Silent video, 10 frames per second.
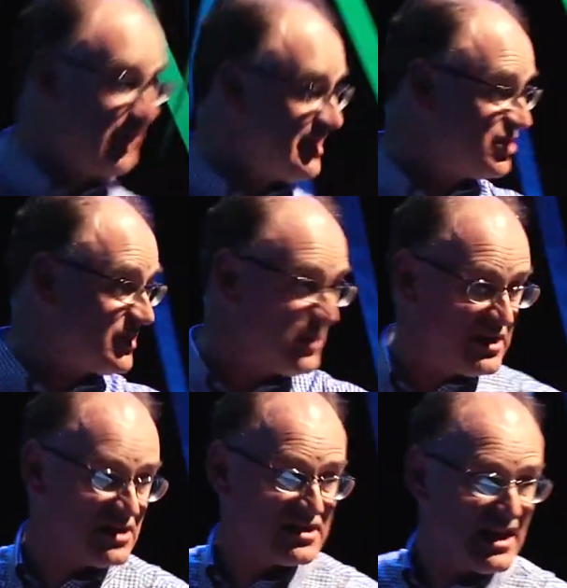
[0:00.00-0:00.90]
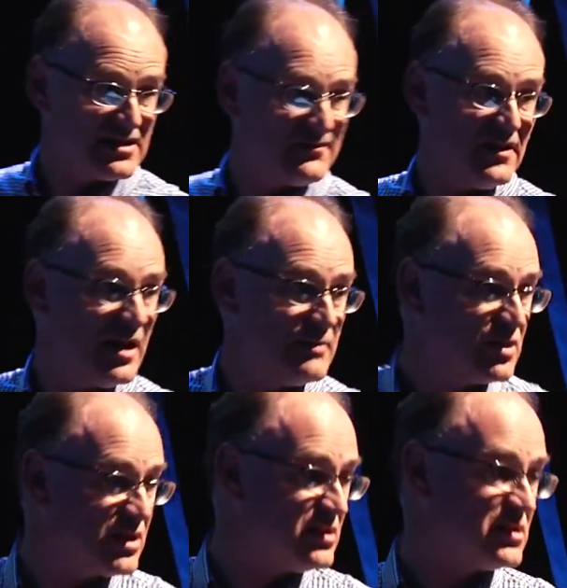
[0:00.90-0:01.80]
Passenger pigeons, that's fine
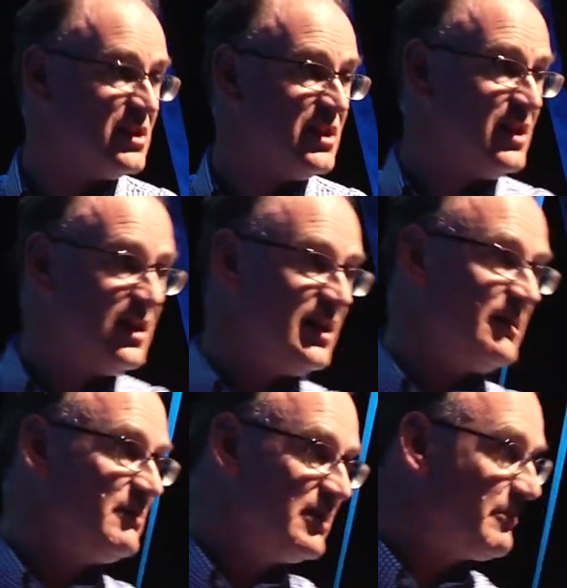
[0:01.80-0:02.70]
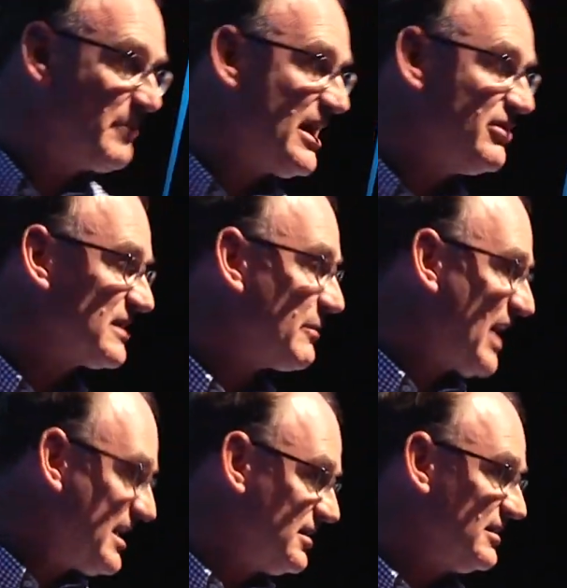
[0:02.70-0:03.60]
because the parents
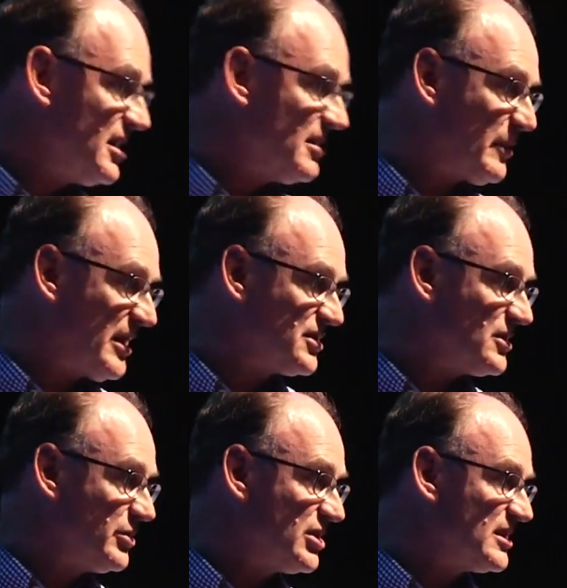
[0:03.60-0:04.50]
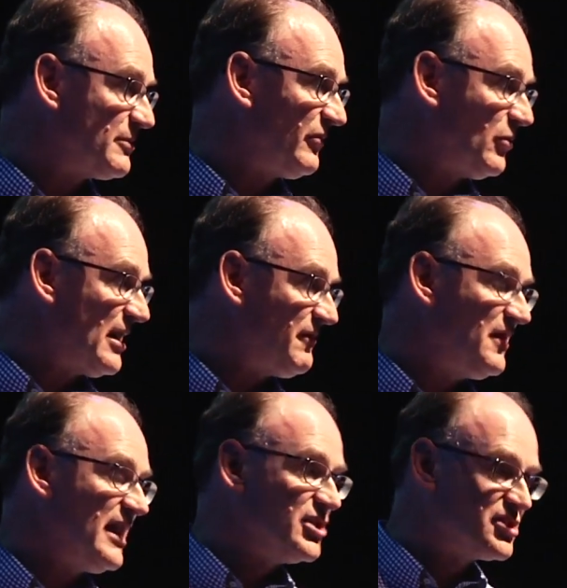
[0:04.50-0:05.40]
abandoned young passenger pigeons before they
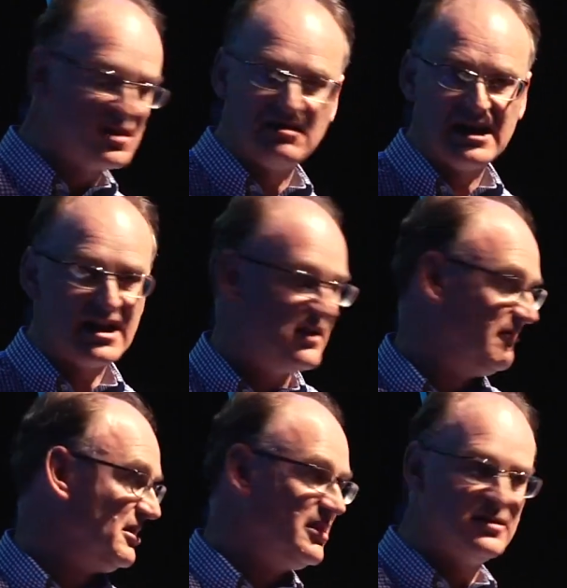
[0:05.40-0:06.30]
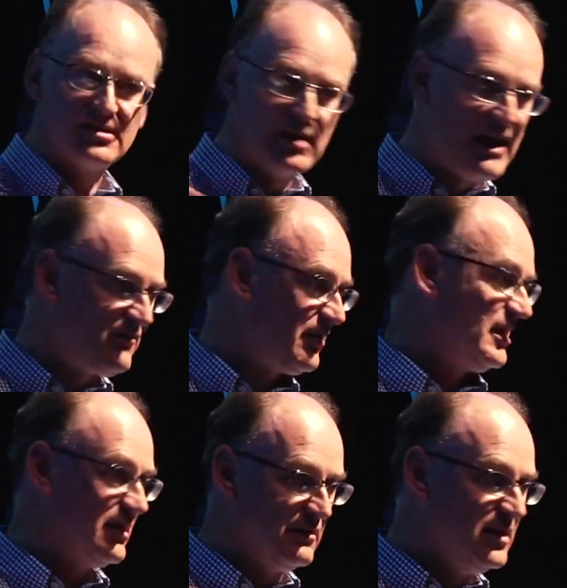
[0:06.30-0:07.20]
fledged. So they kind of learned
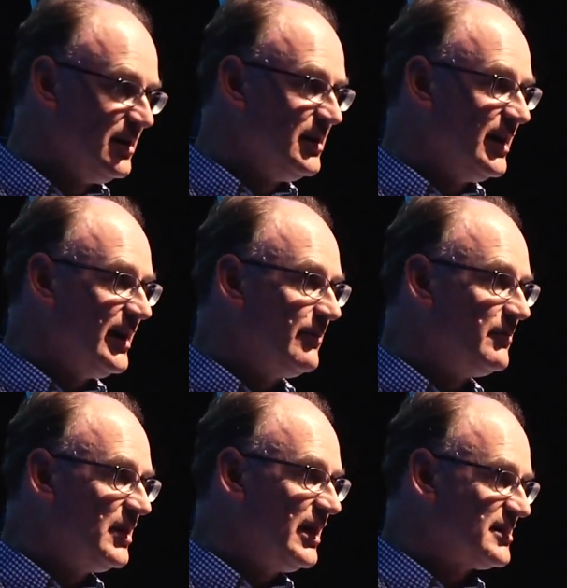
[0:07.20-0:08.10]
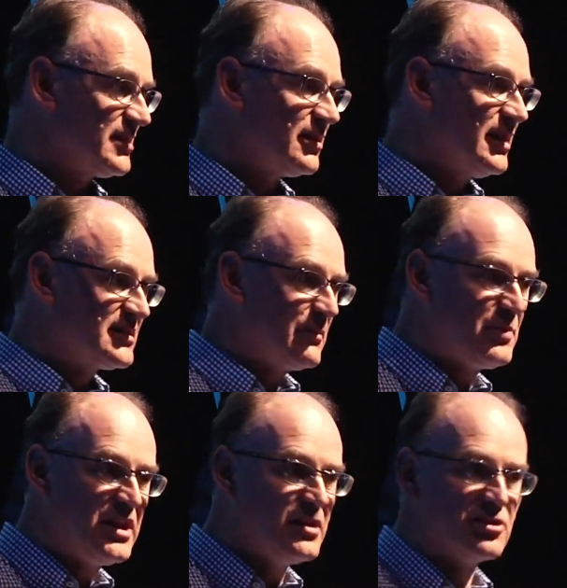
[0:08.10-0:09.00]
everything as a
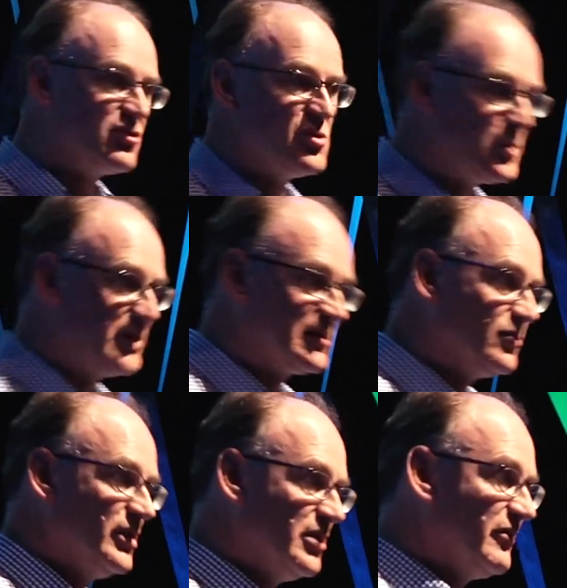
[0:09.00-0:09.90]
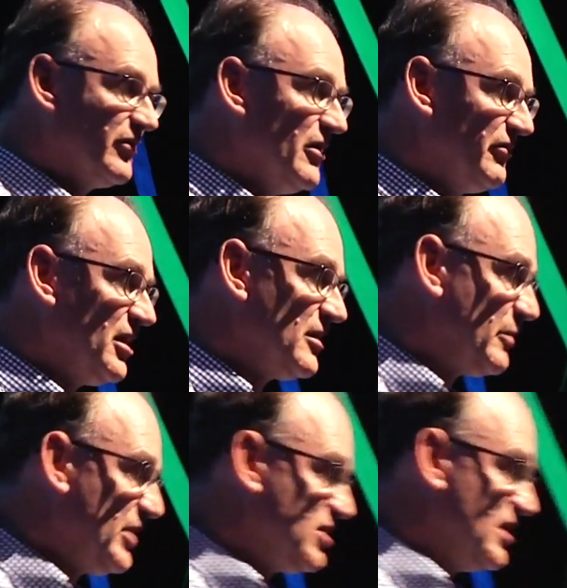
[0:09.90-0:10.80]
peer group, as it were, of
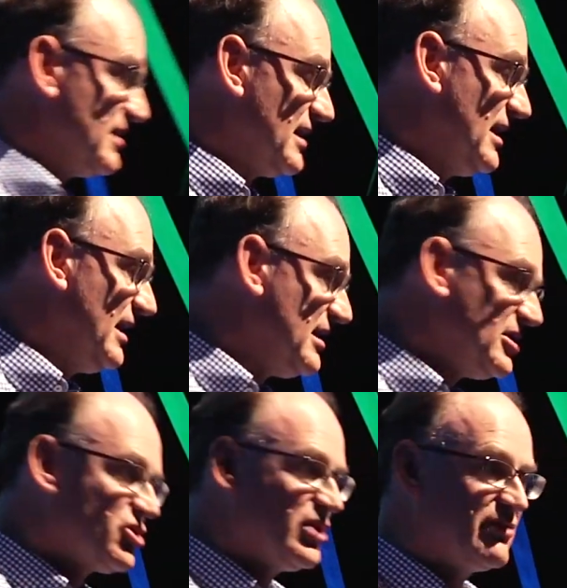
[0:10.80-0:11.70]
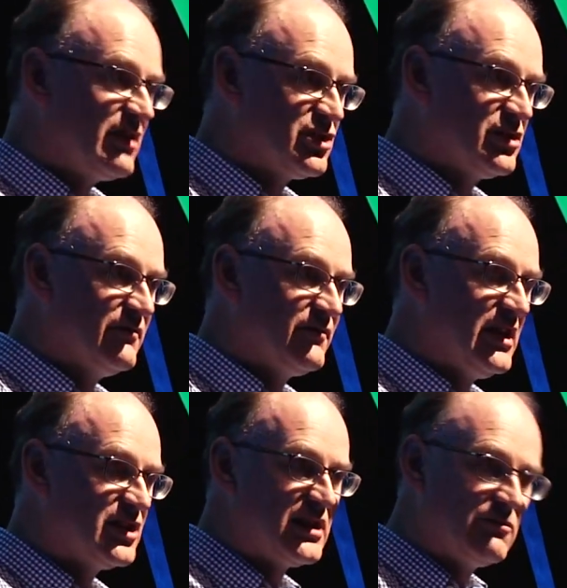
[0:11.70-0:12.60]
young pigeons in each generation of fresh.